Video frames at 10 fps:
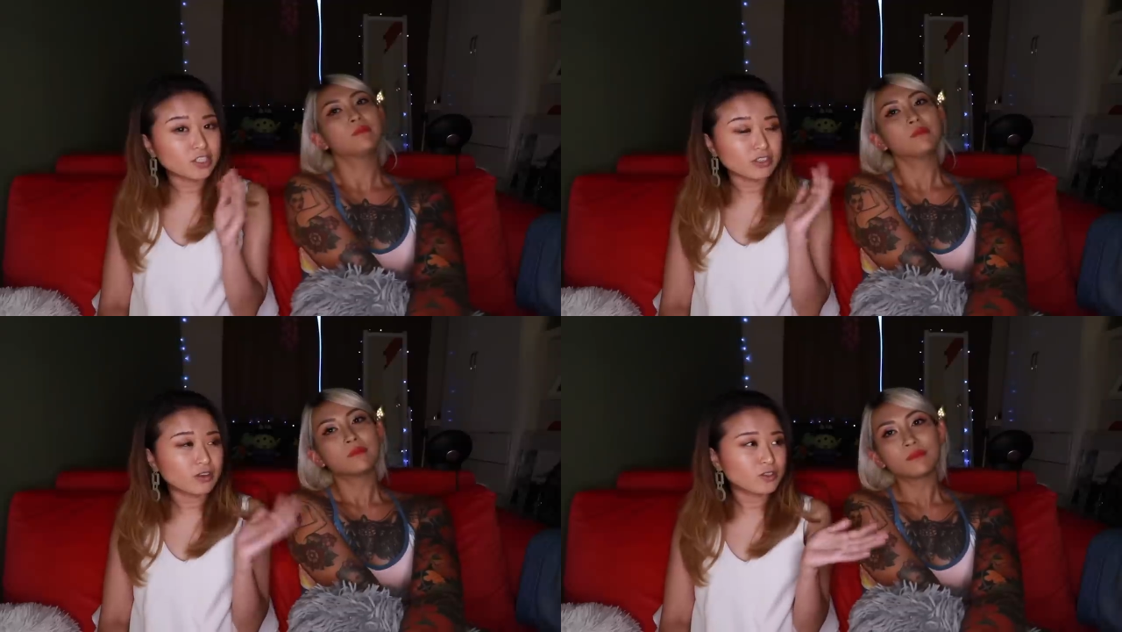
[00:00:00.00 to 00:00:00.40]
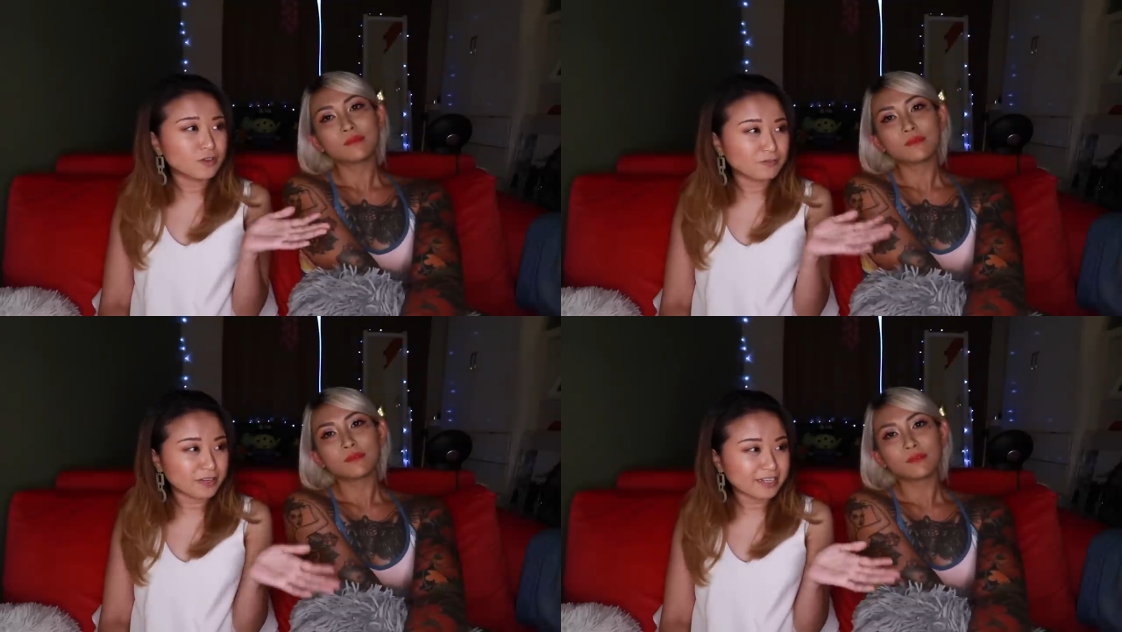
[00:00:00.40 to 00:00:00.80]
Speaker 1: she's also
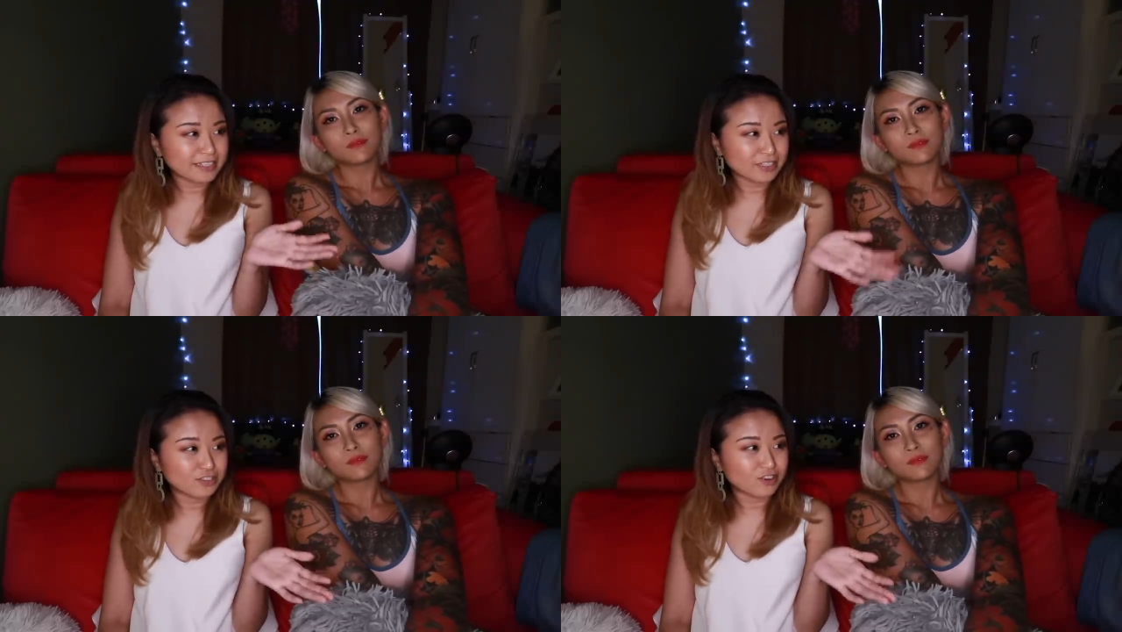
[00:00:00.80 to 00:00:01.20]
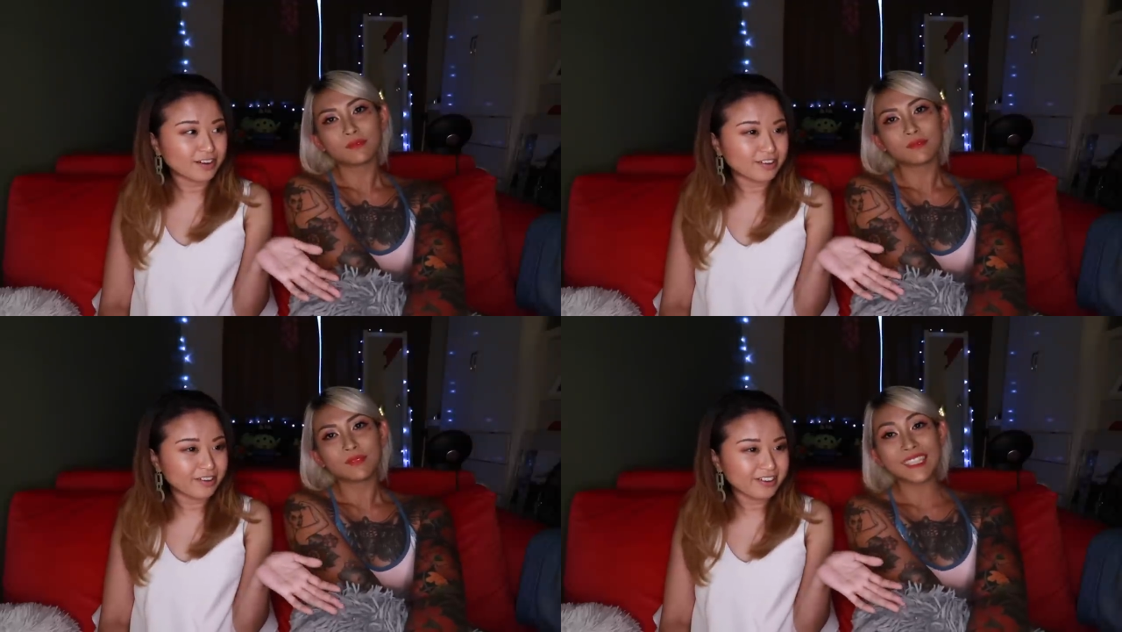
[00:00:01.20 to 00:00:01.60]
a fitness
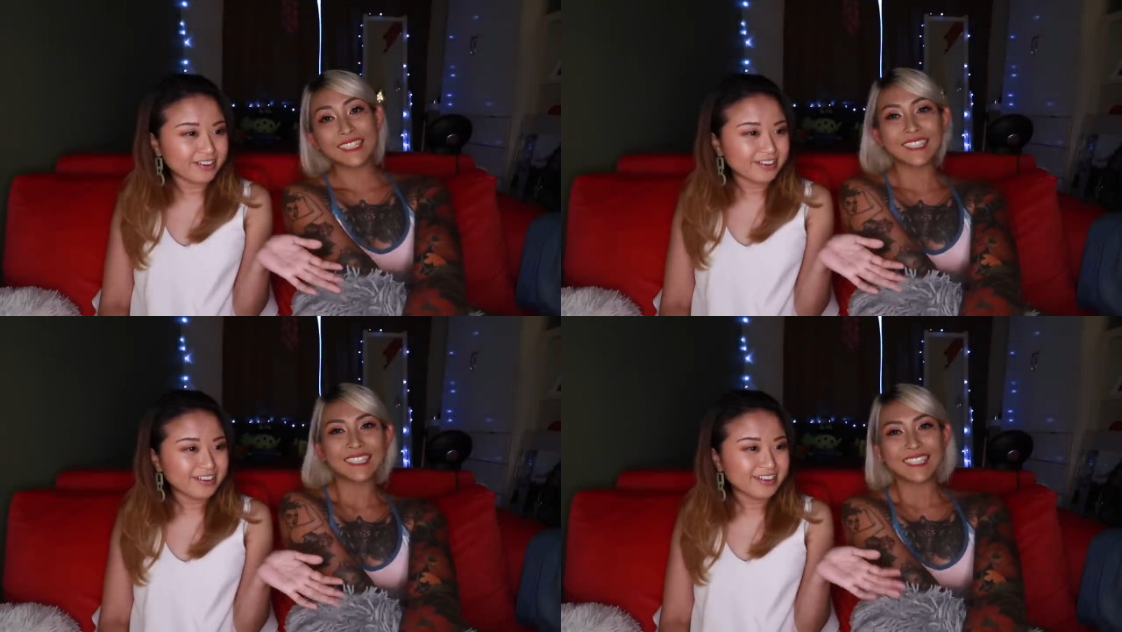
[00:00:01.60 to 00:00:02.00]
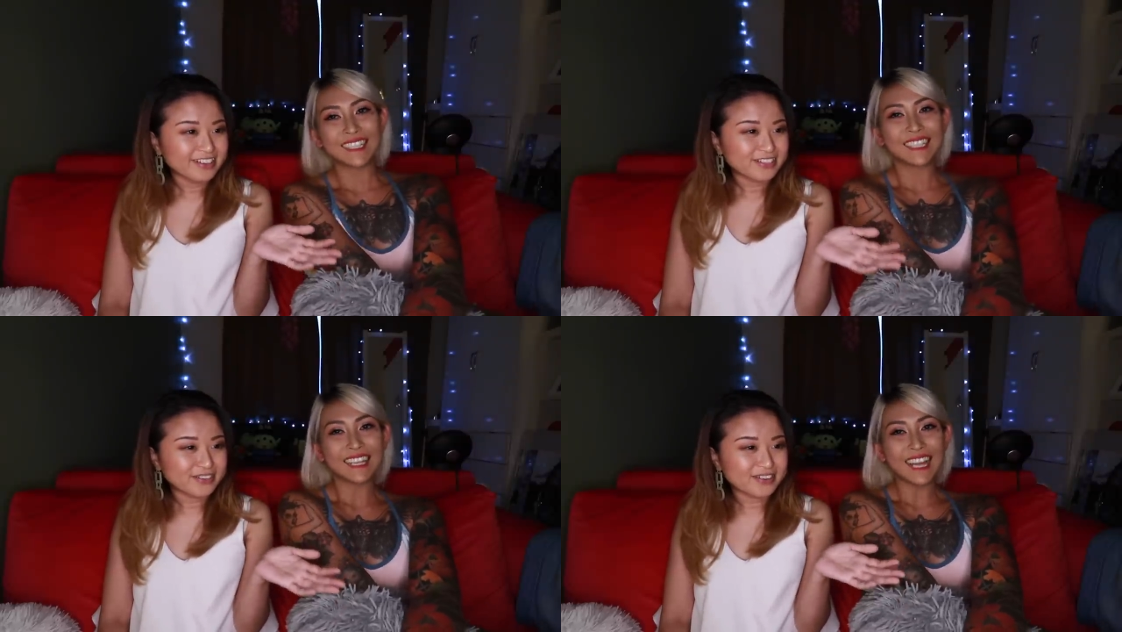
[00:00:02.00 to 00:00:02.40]
instructor.
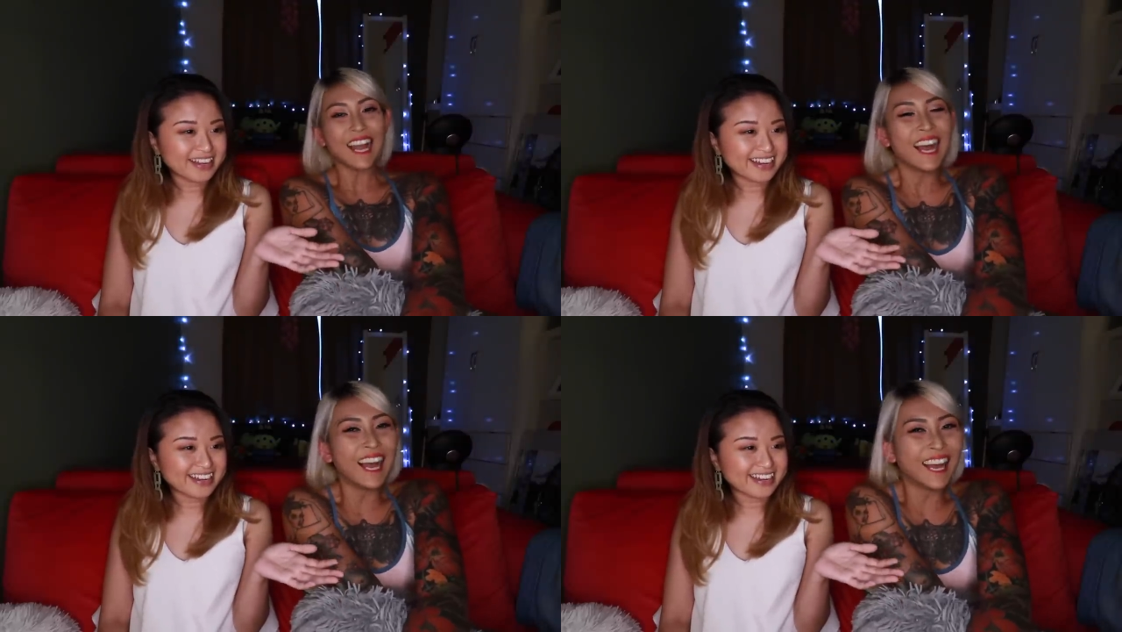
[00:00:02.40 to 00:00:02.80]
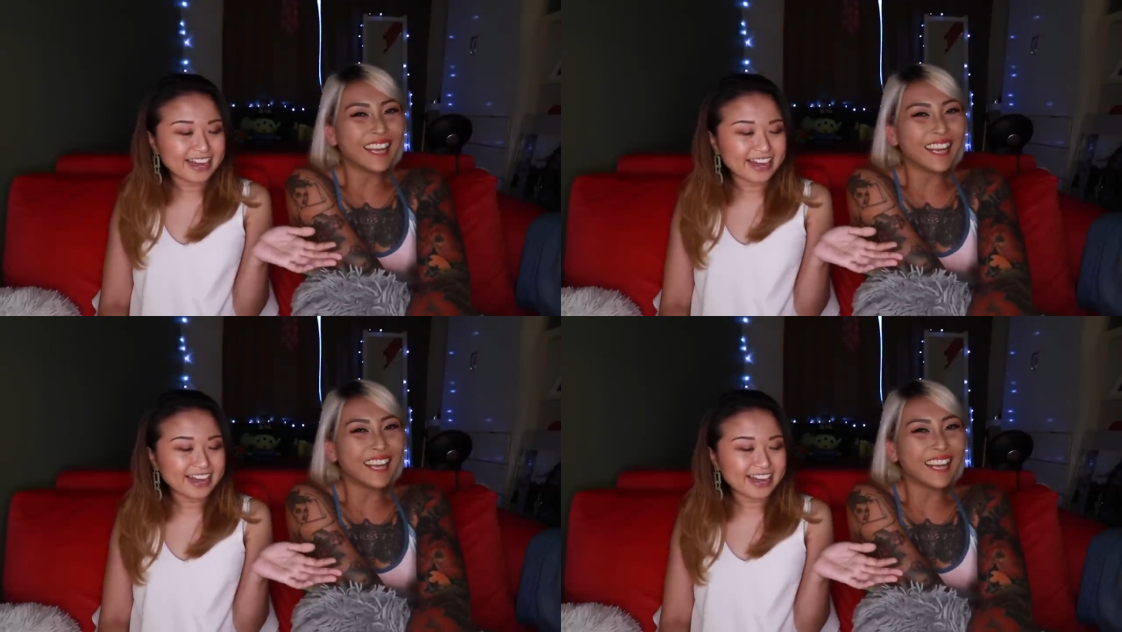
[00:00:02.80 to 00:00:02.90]
So like